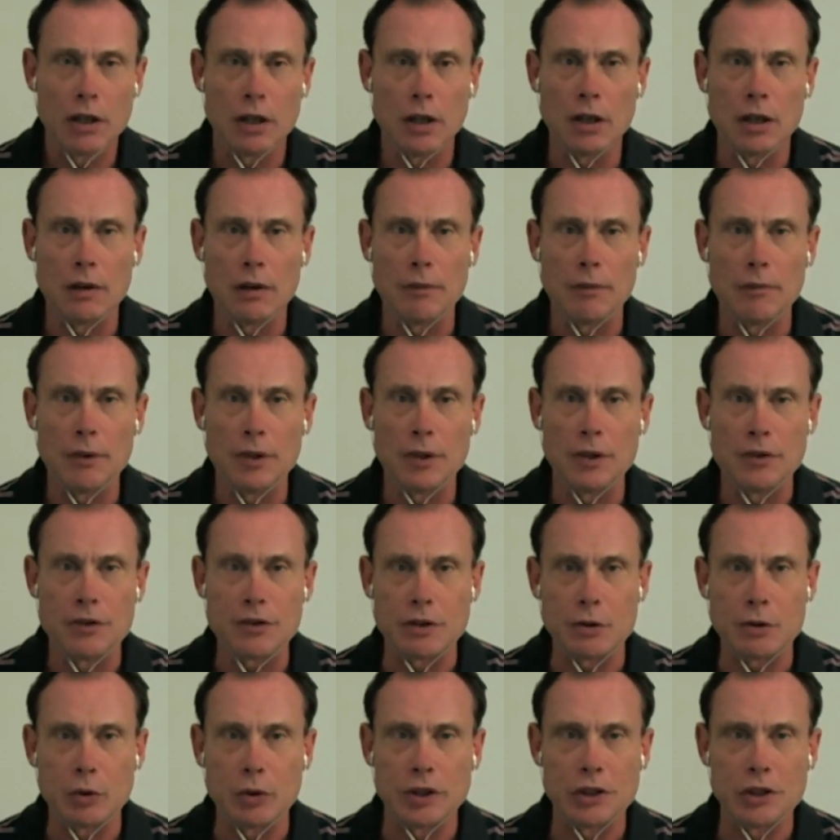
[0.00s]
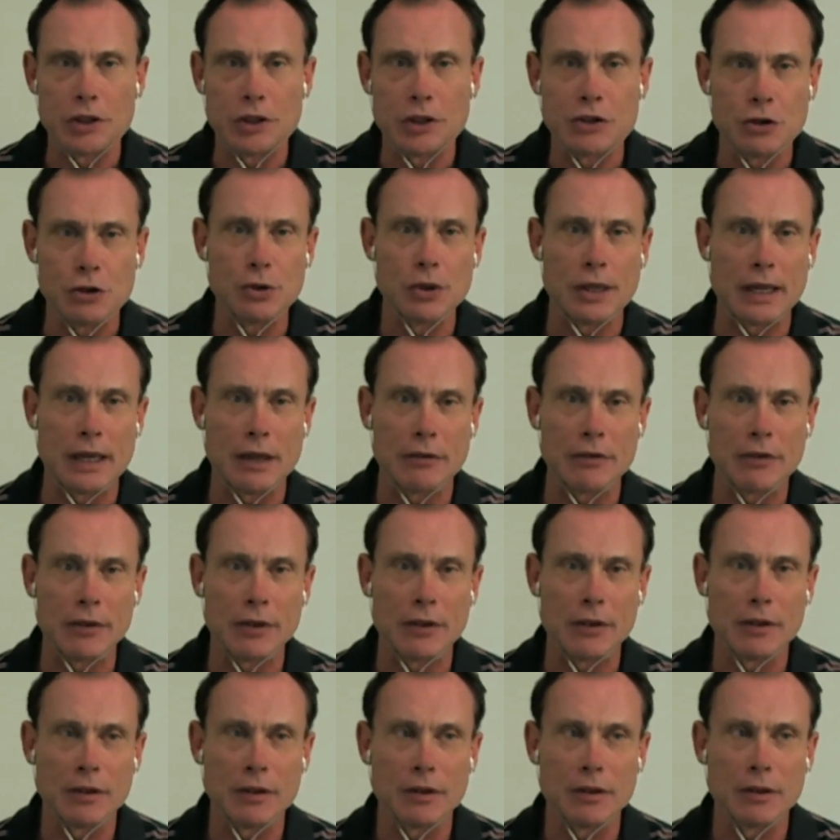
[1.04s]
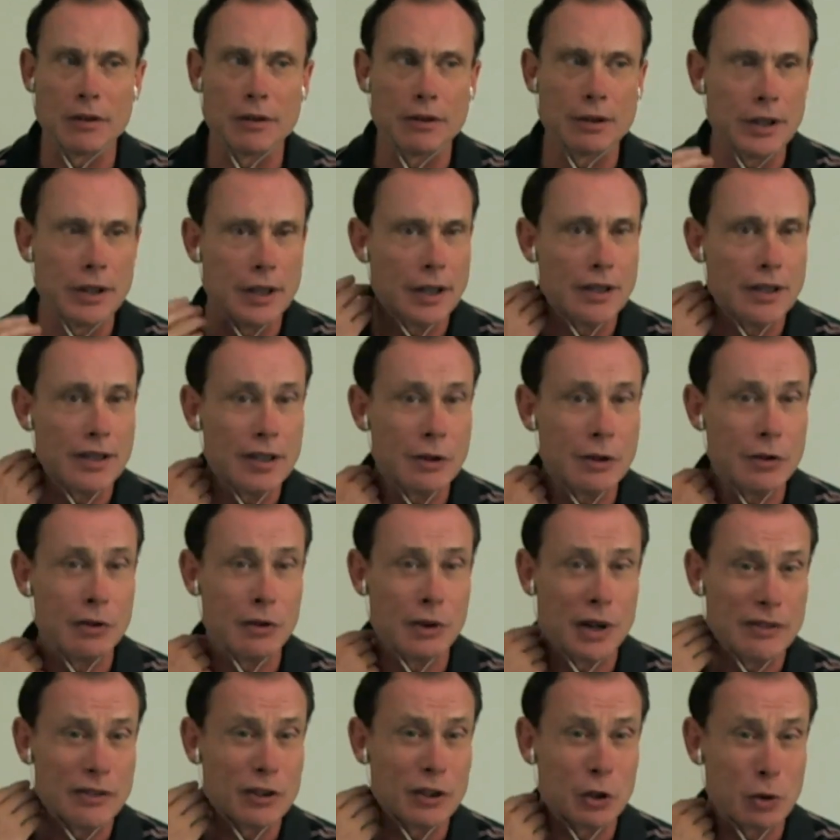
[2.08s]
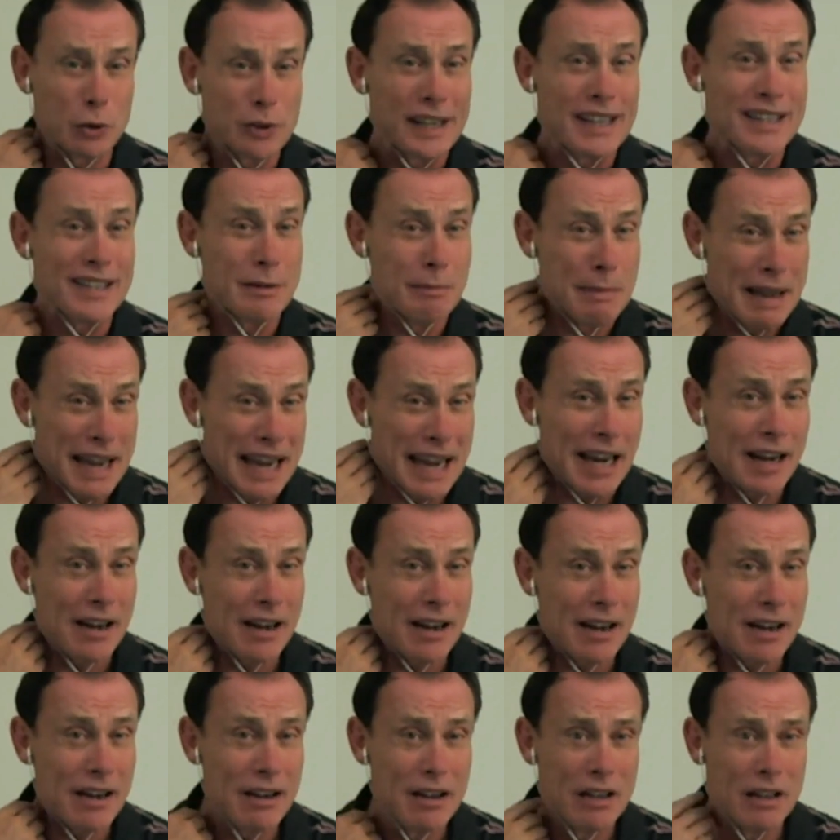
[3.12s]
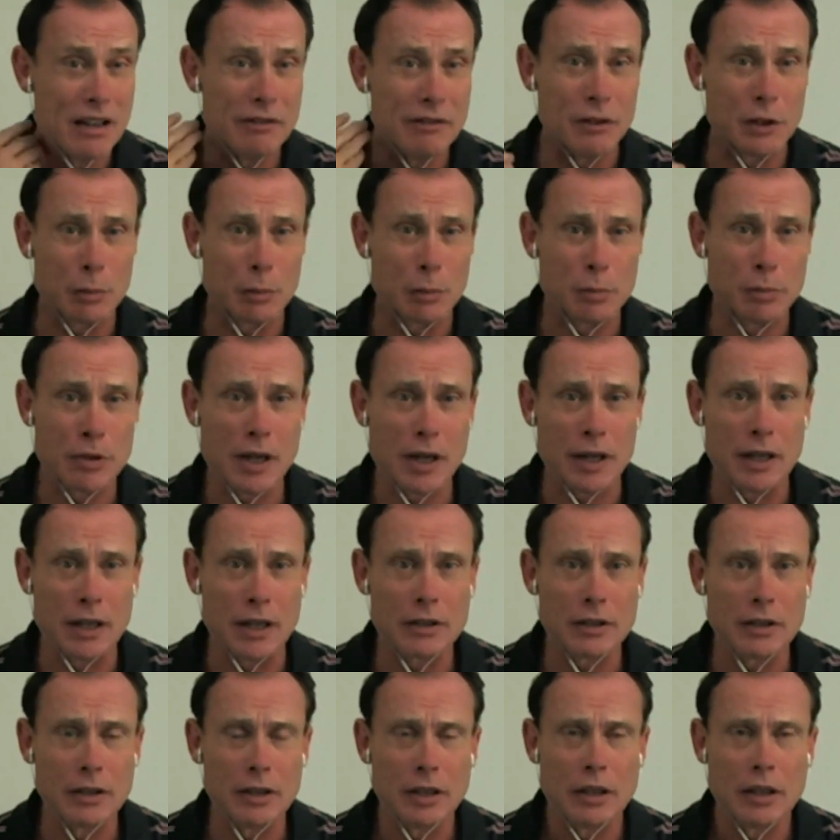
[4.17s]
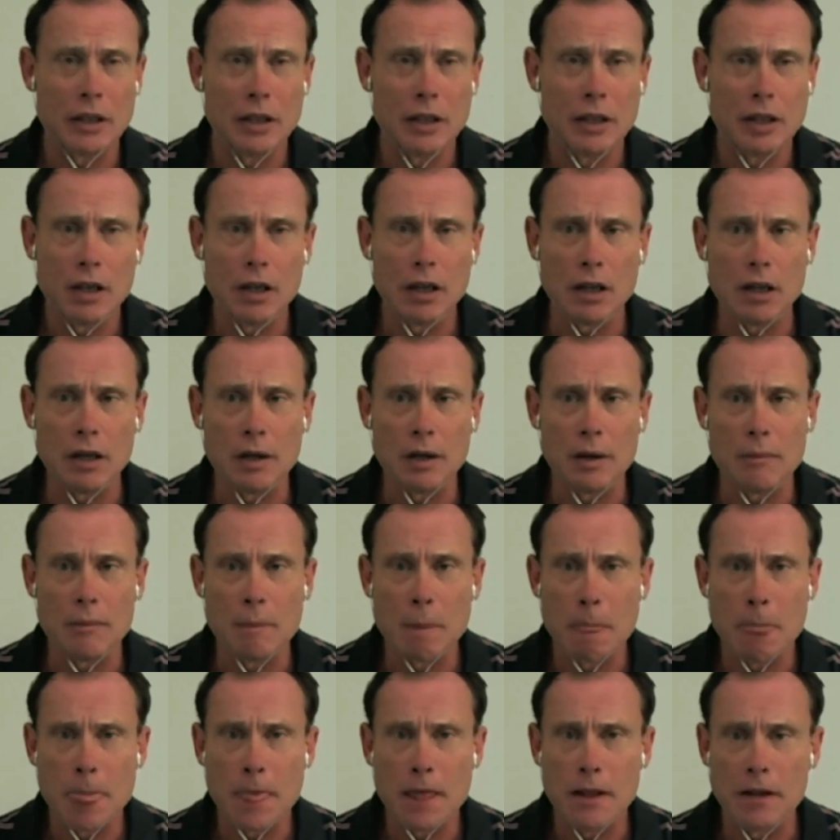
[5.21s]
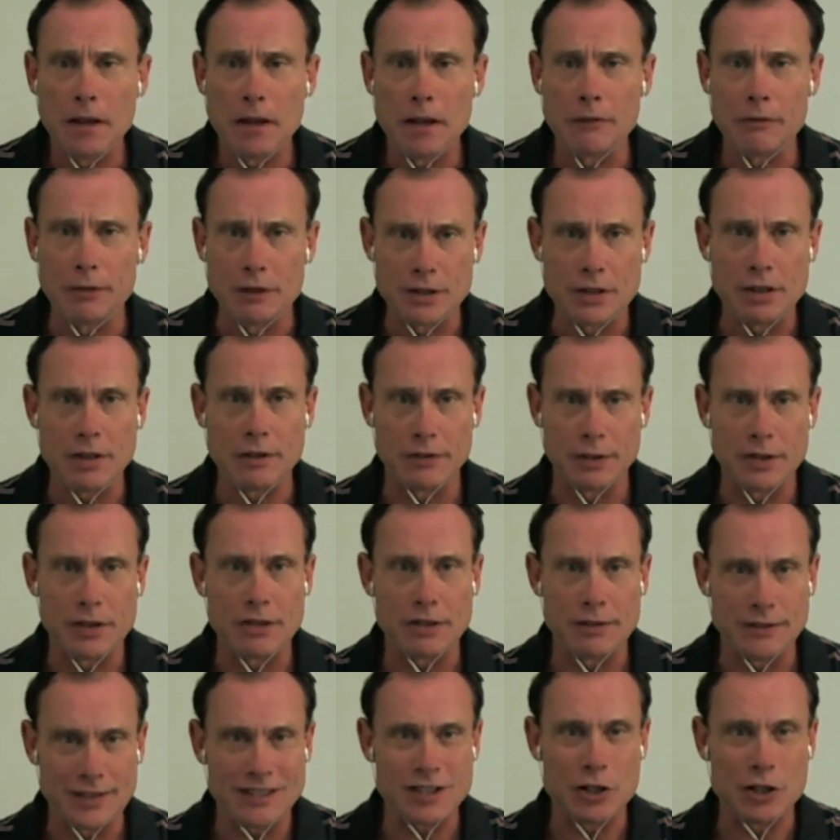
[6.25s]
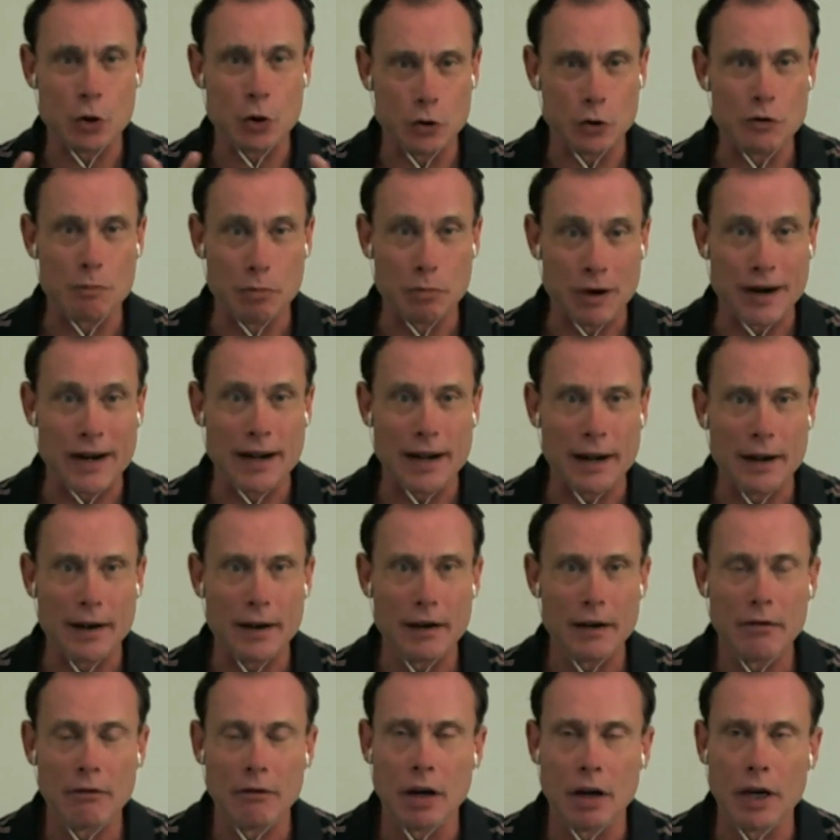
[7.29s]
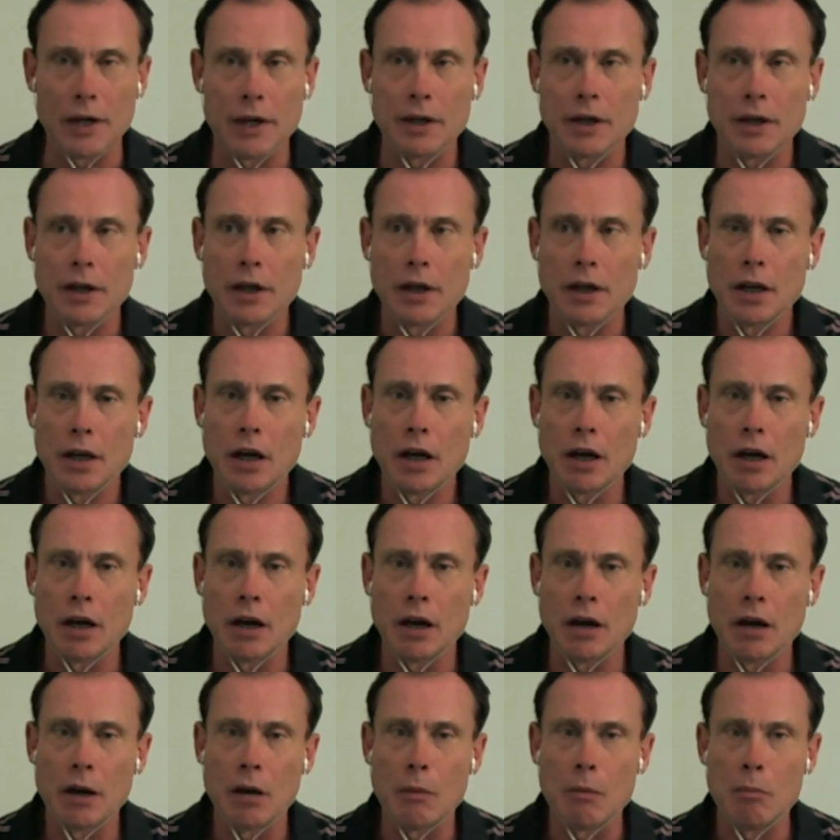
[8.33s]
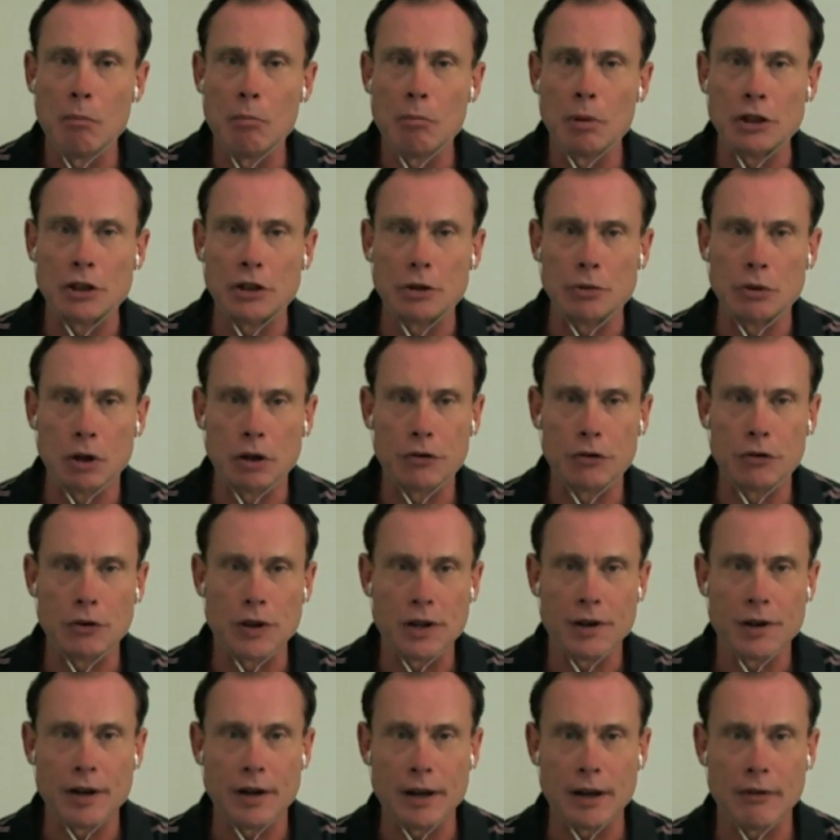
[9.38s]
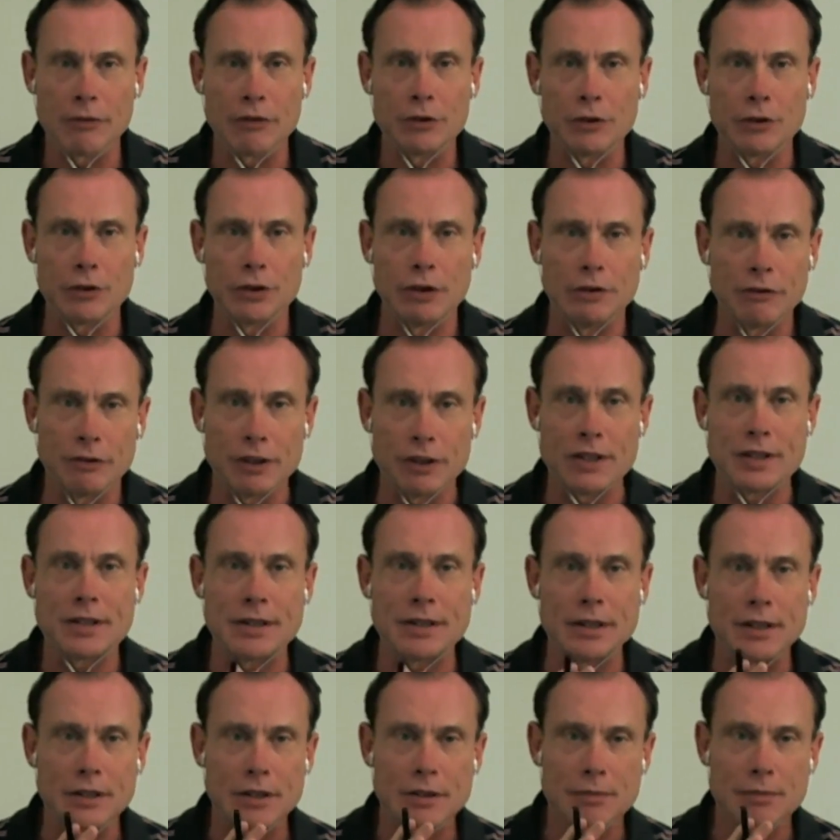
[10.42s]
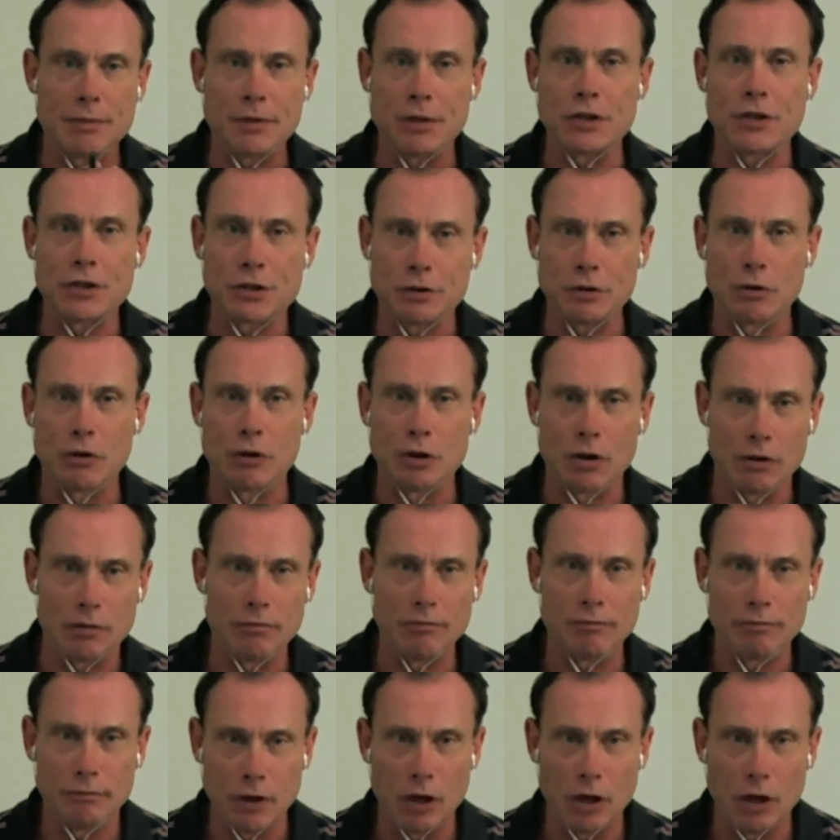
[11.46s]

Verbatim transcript: Um, is that you really do have to get you do have to create demand for your product um, if it's if it's in its own brand, right? Um, but you also then have to convince the the store,